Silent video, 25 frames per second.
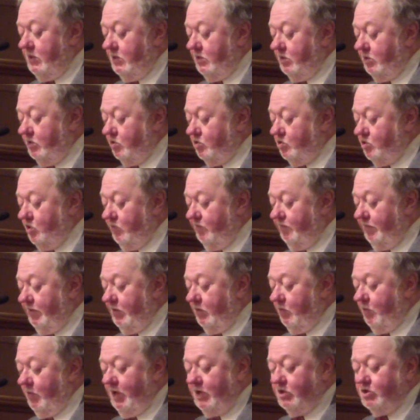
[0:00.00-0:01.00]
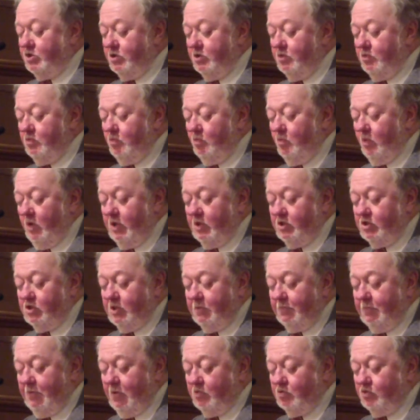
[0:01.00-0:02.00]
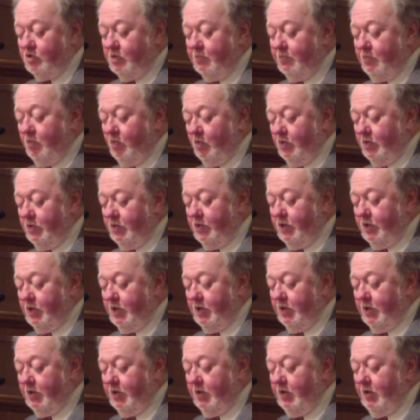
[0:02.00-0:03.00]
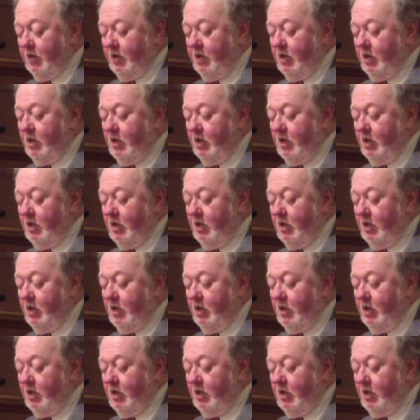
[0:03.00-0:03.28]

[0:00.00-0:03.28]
To the survey question, what is the most important thing